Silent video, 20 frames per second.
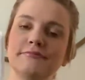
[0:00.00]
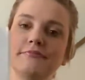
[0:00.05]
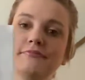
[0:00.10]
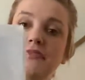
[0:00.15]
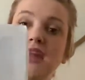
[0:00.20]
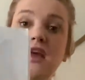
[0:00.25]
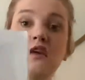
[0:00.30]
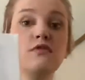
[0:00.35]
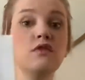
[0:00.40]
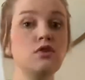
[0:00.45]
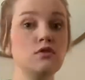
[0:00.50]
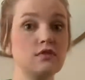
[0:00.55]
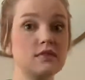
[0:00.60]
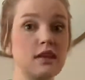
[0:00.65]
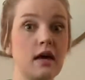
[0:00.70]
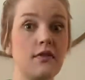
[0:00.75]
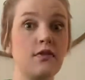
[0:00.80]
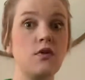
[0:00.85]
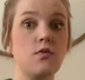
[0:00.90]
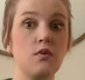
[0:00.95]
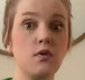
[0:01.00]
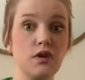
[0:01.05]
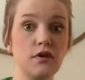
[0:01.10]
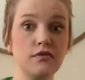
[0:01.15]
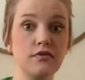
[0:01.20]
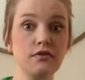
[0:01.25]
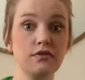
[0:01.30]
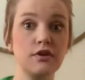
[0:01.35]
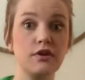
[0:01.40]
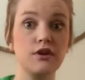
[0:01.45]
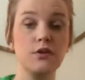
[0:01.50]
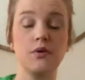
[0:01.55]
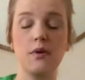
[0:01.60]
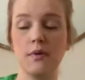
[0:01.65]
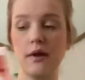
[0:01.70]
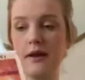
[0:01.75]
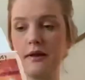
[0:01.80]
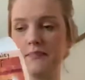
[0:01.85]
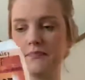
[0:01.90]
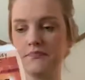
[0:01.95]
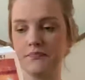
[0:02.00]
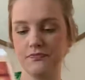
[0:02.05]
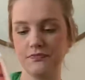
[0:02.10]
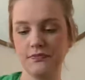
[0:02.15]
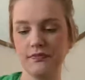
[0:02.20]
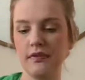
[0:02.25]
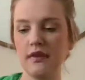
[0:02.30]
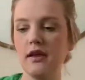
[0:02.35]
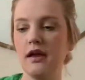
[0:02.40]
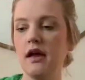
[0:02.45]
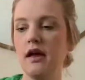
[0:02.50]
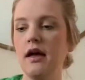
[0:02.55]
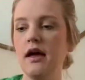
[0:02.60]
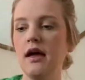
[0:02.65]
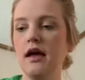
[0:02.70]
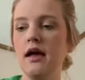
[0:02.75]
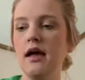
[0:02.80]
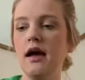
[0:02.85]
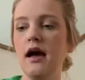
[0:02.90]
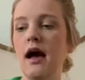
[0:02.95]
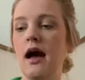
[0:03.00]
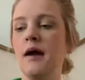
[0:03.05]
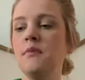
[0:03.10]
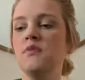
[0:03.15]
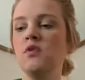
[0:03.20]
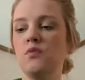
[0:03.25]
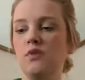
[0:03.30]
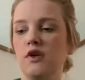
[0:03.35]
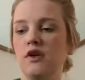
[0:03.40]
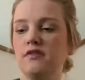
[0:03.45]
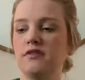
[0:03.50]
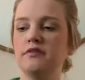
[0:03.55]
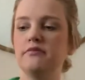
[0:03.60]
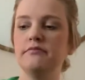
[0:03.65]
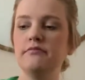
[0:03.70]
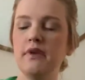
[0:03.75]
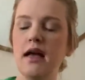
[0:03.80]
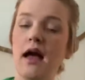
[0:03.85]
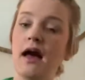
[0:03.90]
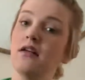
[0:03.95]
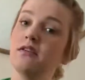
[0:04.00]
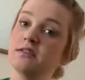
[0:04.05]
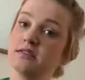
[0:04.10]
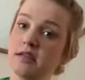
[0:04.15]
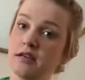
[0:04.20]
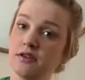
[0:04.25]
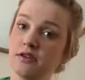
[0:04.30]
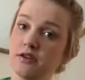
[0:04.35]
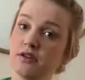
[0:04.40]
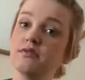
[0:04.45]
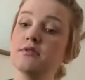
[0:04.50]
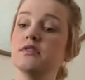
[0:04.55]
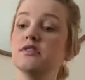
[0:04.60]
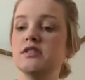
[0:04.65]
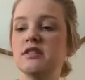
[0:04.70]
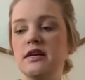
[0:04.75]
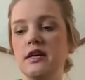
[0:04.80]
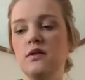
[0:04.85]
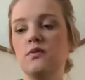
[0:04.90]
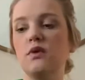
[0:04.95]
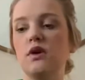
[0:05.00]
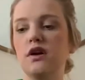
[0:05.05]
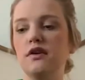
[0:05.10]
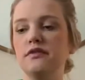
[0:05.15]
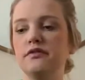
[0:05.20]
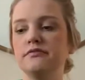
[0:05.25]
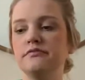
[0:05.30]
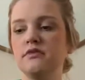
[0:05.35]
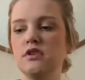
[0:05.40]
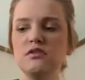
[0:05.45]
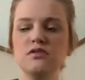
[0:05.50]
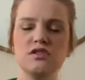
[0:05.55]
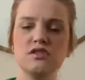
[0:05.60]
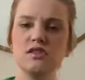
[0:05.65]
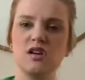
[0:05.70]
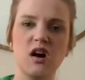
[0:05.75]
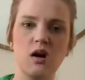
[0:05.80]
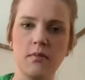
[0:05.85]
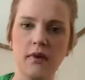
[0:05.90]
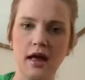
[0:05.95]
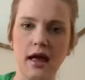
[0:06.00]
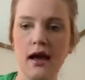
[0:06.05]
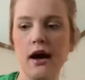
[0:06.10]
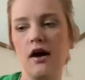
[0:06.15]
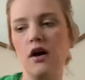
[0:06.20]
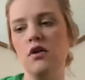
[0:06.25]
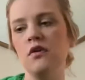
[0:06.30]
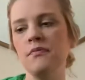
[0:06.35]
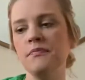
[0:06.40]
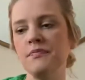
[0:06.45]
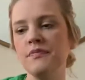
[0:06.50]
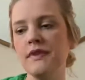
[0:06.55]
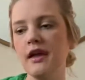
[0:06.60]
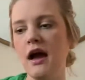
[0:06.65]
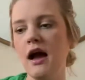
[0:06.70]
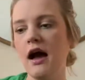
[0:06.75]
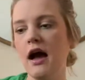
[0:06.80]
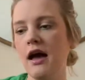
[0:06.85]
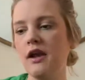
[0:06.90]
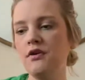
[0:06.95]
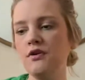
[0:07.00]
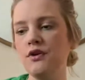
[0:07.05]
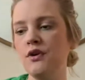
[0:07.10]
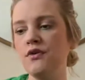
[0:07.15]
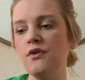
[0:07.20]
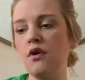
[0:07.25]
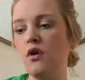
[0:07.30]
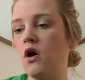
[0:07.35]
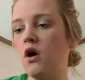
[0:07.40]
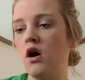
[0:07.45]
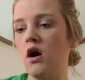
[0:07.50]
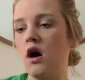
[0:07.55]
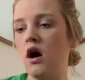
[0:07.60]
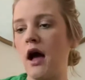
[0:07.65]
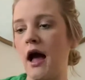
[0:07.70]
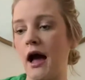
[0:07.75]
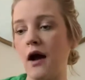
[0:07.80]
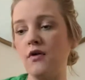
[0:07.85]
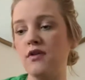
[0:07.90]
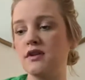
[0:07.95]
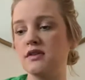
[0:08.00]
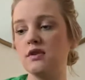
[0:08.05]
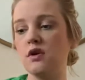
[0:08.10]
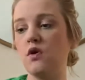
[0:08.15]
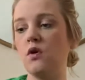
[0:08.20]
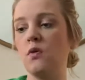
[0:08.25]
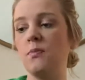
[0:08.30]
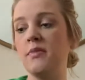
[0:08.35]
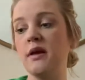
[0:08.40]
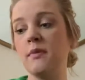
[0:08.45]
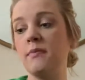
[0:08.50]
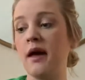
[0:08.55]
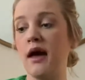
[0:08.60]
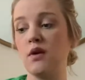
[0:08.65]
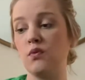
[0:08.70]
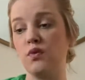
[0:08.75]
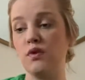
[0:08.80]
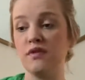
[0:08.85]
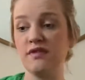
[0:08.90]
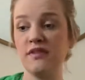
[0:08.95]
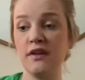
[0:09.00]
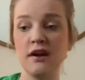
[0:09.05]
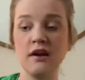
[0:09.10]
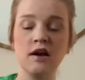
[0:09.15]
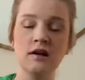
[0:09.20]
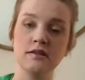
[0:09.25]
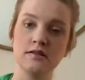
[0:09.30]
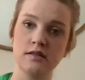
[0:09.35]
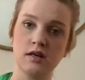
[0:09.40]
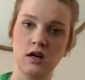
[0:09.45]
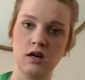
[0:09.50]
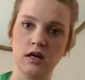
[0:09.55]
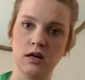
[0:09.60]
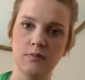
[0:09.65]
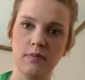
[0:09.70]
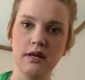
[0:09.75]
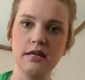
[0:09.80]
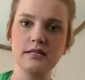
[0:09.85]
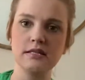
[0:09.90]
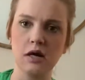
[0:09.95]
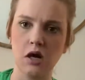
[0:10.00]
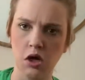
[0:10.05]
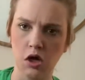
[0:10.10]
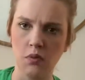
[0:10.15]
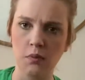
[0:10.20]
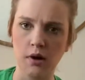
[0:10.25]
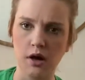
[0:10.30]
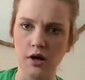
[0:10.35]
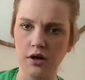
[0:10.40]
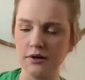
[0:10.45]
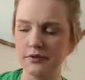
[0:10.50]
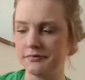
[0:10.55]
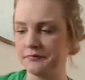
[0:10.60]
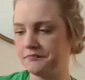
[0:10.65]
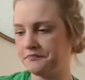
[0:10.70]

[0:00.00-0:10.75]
If you said the wolf, then you are right. I'm the wolf, Alexander T. Wolf. You can just call me Al. I don't know how this whole big bad wolf thing got started, but it's all wrong.